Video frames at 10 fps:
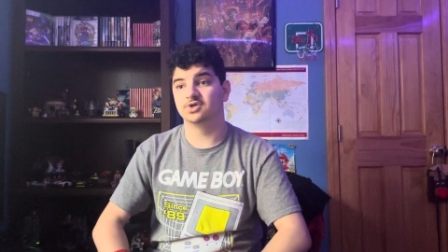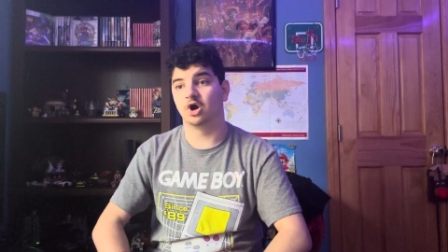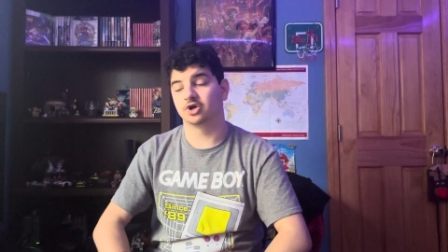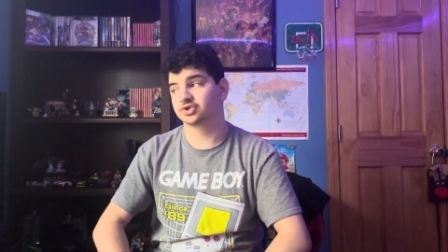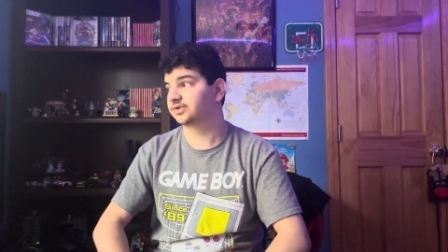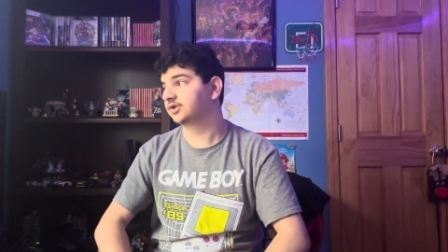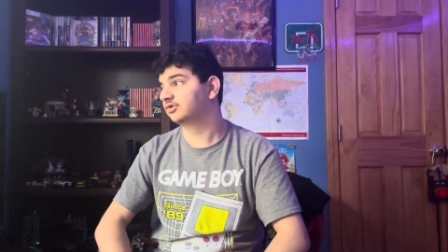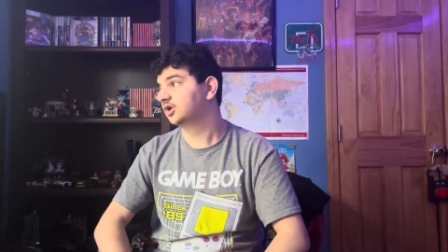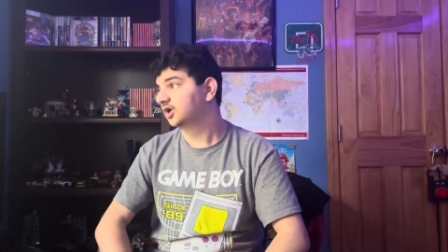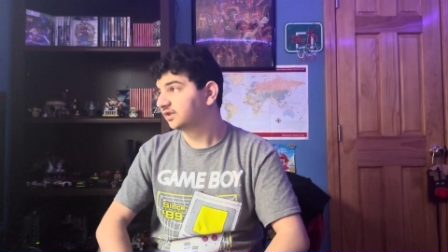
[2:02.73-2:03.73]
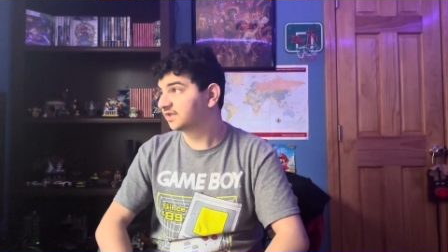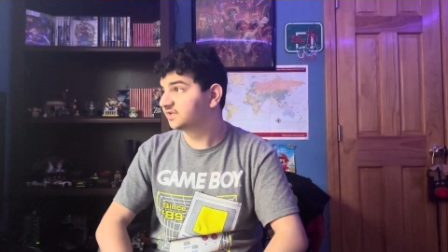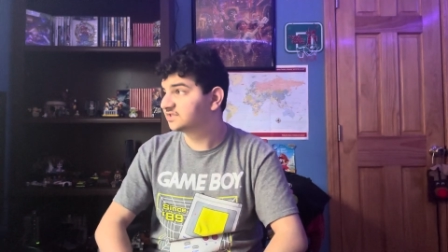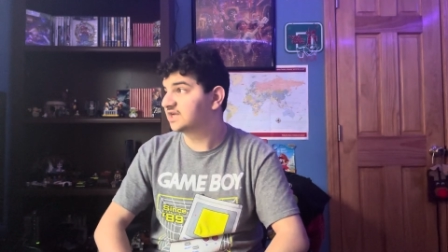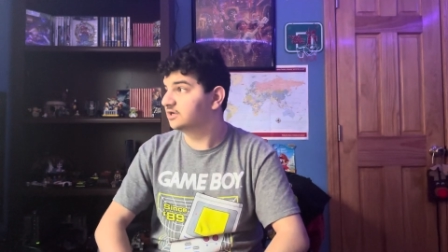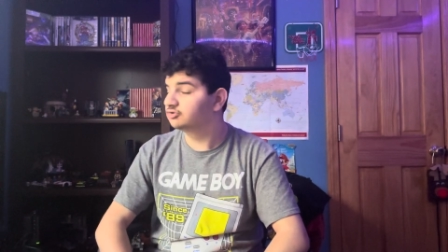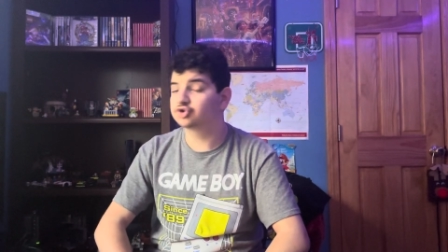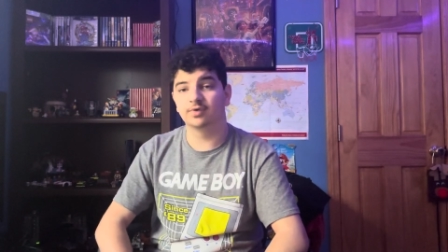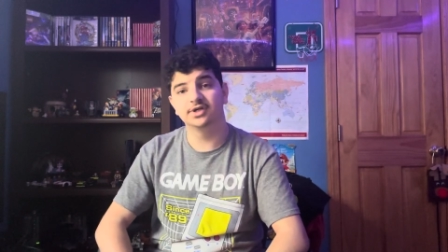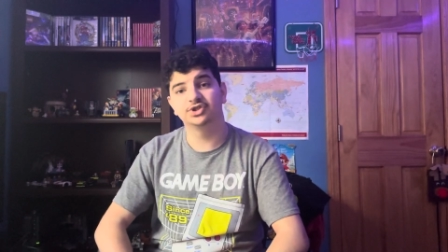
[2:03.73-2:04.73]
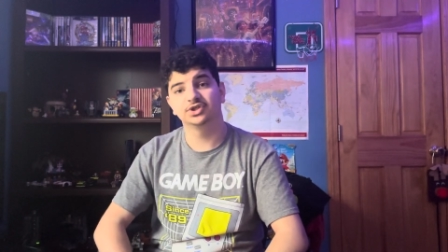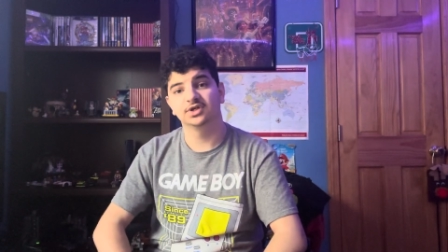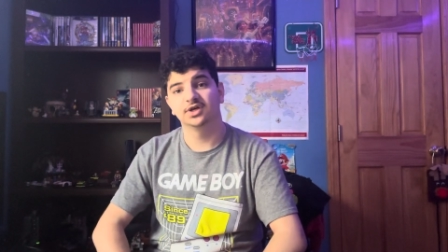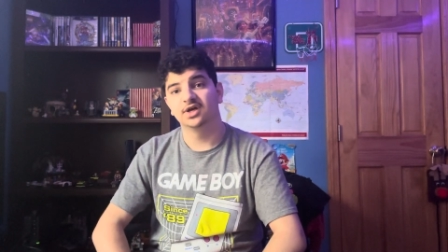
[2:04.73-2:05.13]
honest with you. The Nintendo Switch